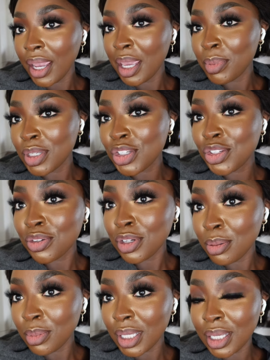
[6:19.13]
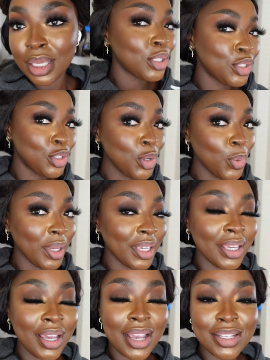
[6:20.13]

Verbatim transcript: I am extremely dewy.